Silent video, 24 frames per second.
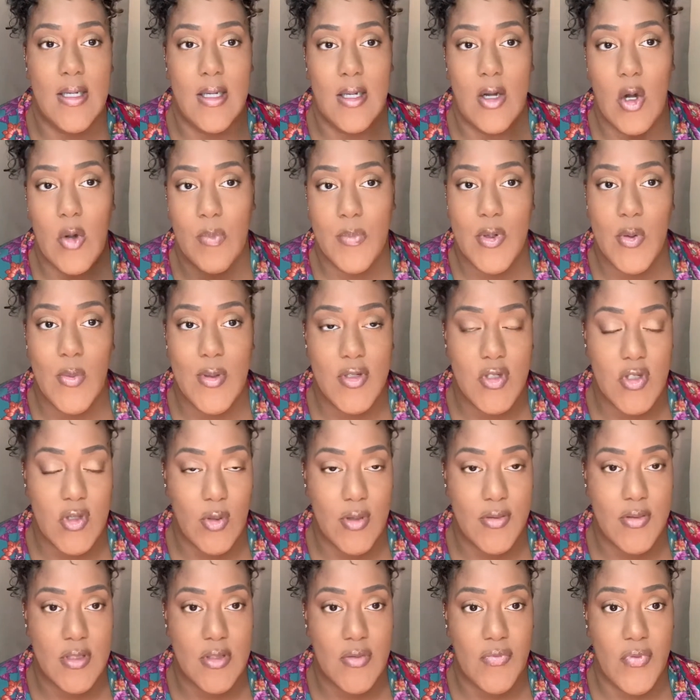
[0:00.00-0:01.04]
Hope you
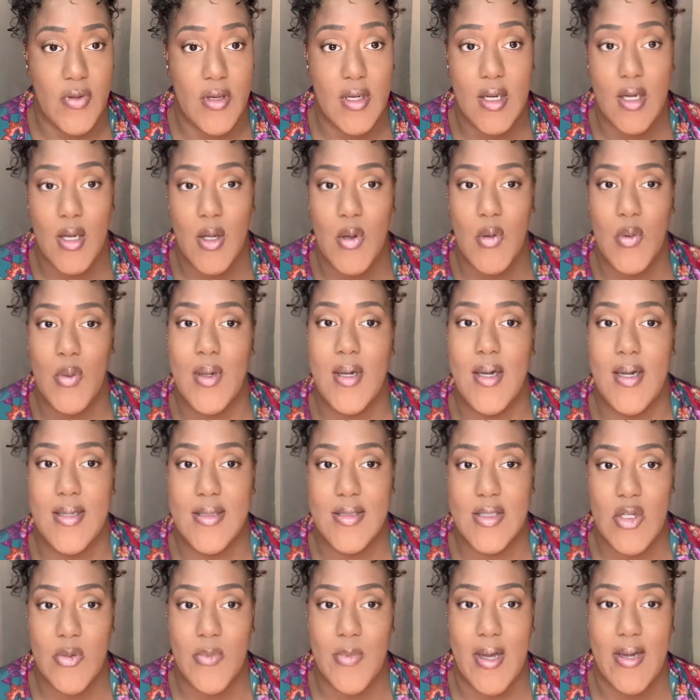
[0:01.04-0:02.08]
enjoyed this video.
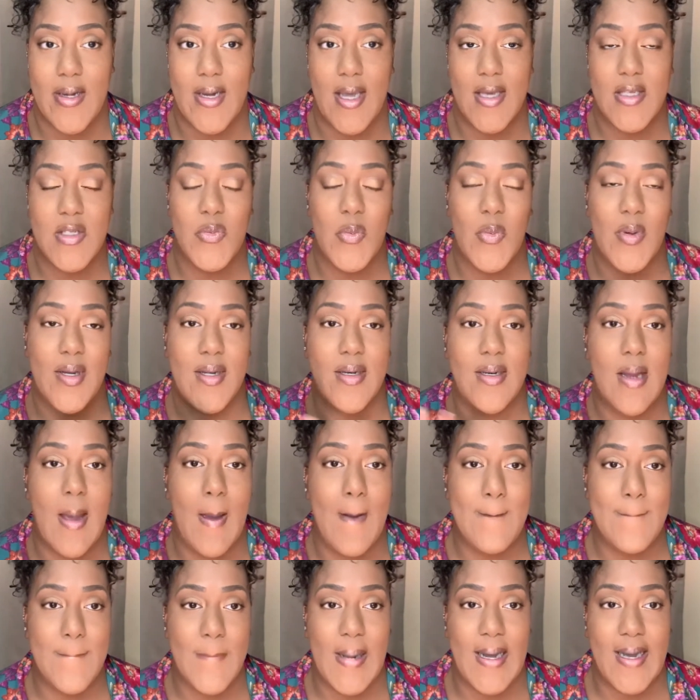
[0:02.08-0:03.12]
Until my next one,
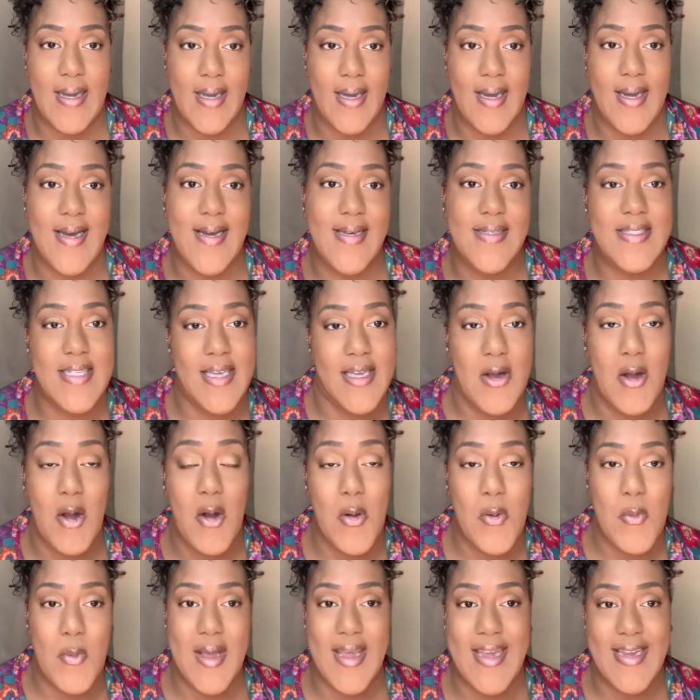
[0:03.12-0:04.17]
bye, guys.
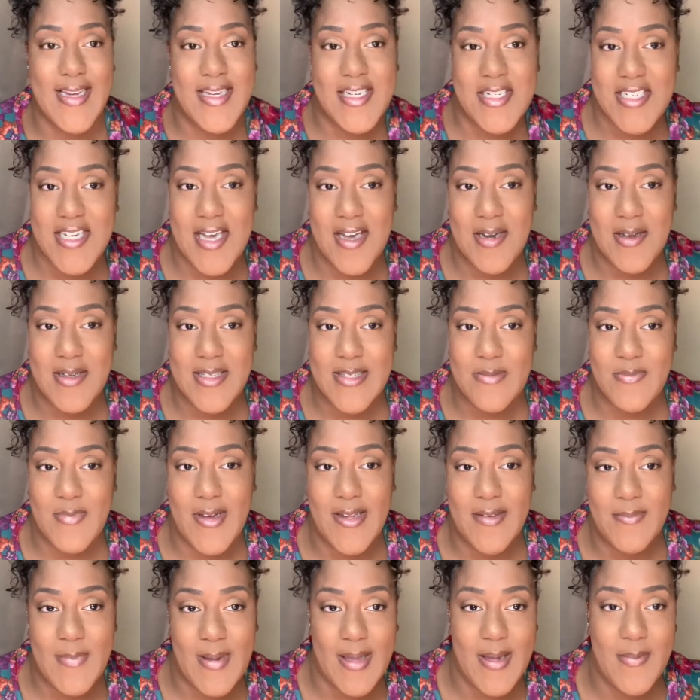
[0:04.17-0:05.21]
Oh, wait, shout out to
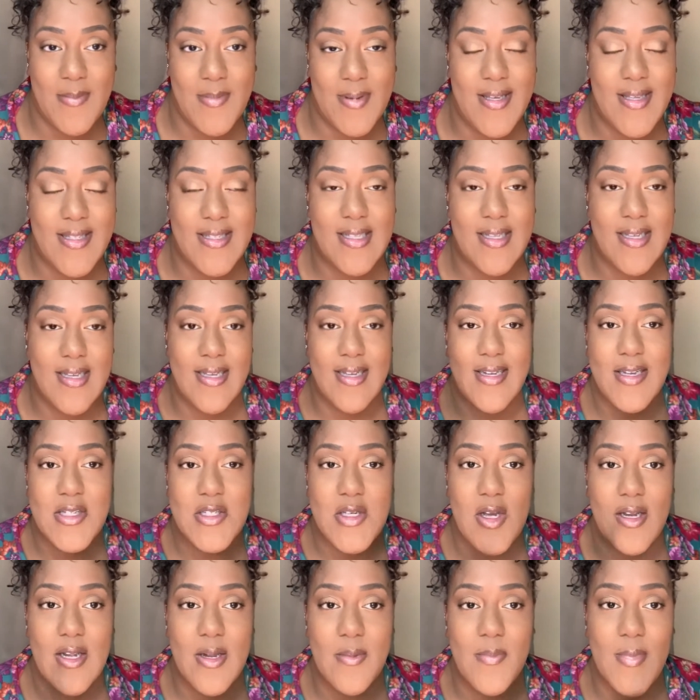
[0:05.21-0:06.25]
my babies,
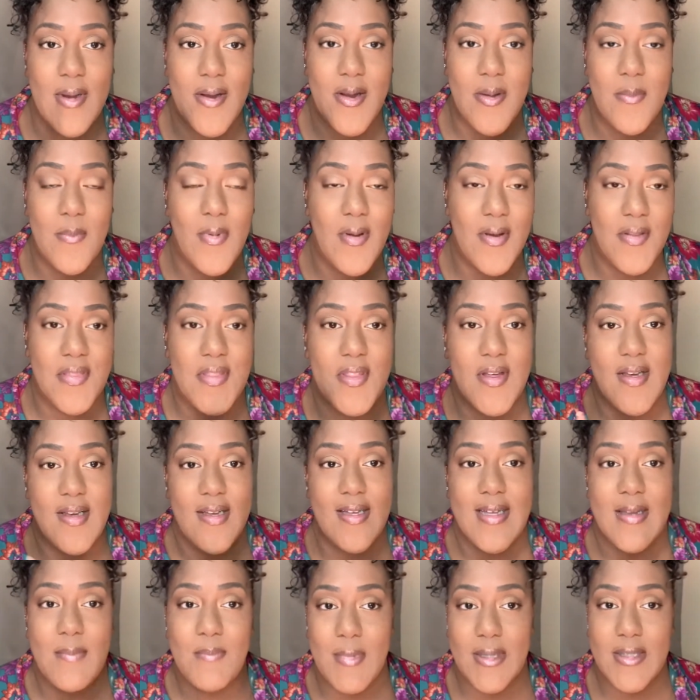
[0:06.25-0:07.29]
Charlotte, Mary, Martha,
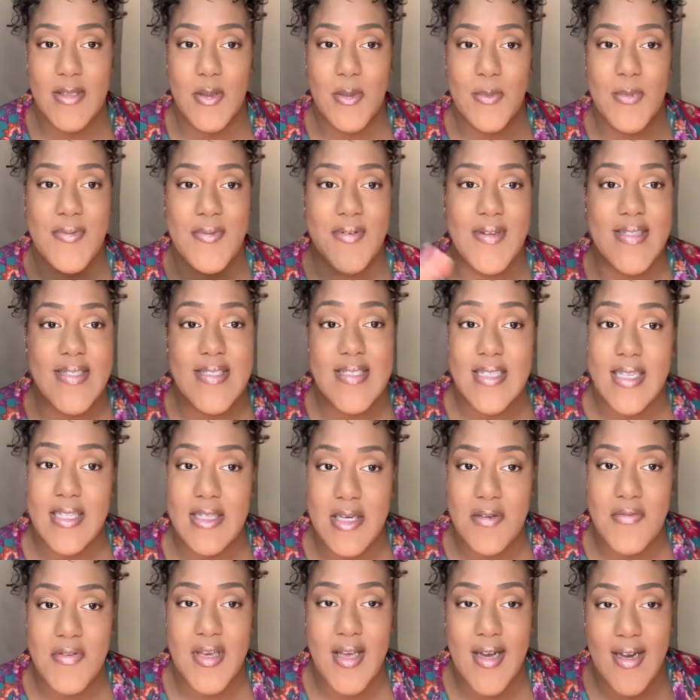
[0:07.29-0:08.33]
my little prince.
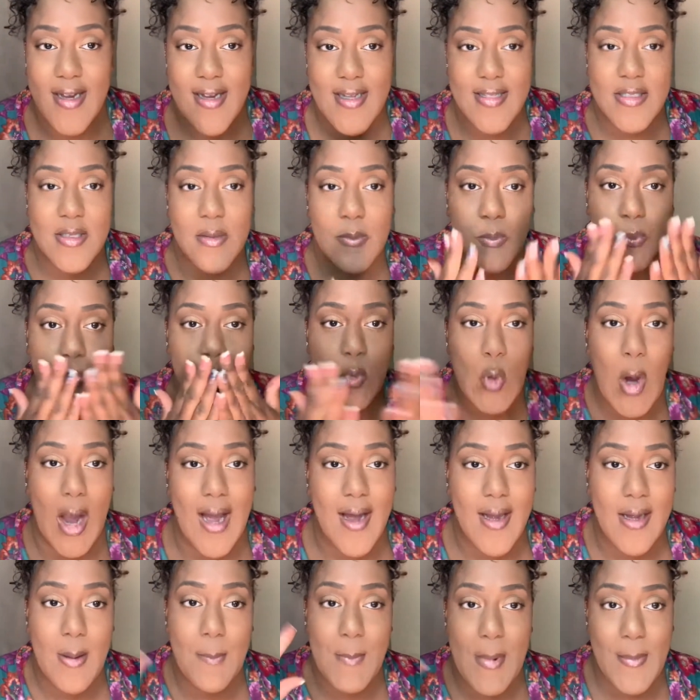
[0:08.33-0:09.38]
Love you guys. Mwah.
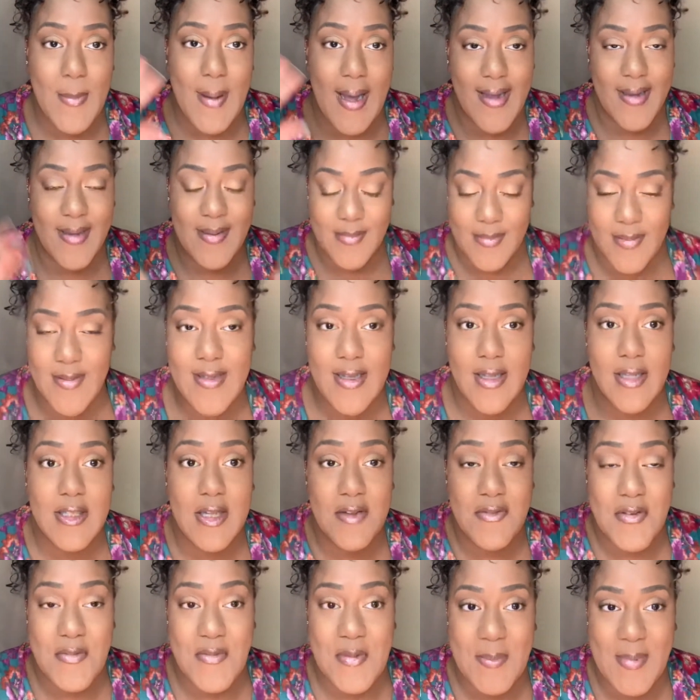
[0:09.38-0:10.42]
Bye-bye.
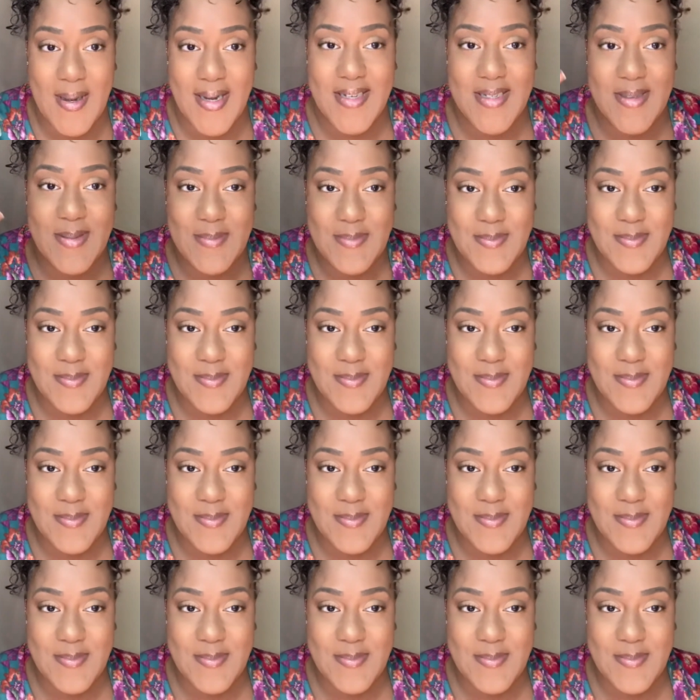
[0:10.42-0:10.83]
Love everybody.